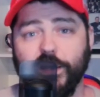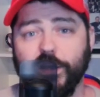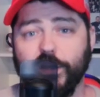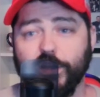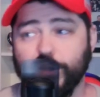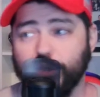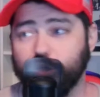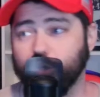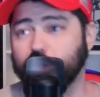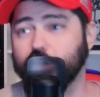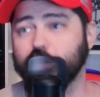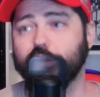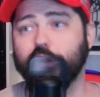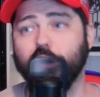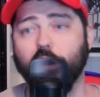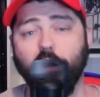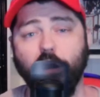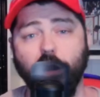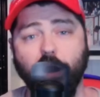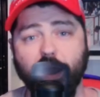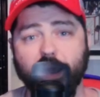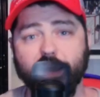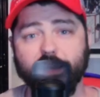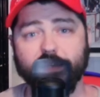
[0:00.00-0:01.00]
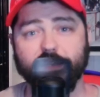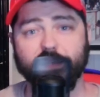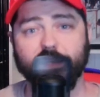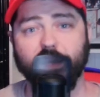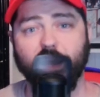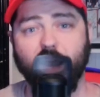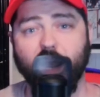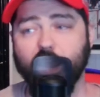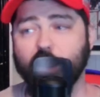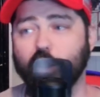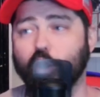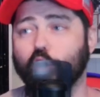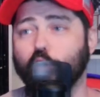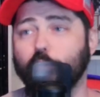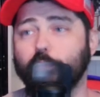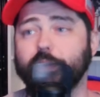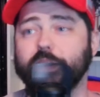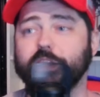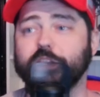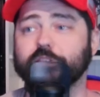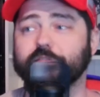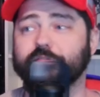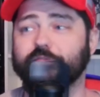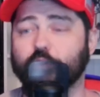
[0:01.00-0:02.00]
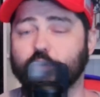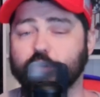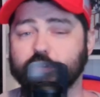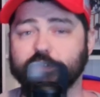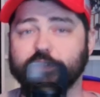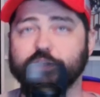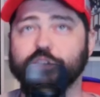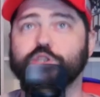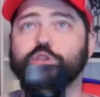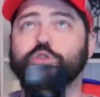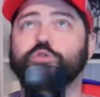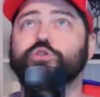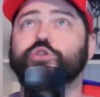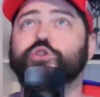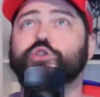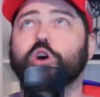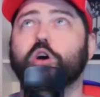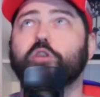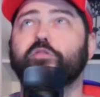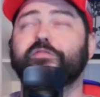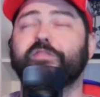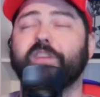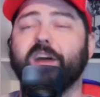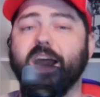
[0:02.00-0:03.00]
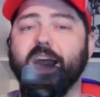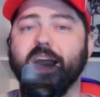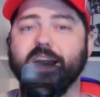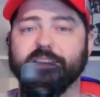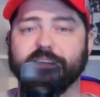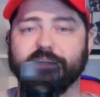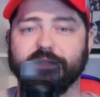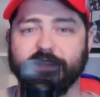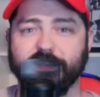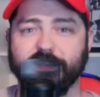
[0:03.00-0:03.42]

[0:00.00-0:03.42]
Good God. I hope he divorces you so fast.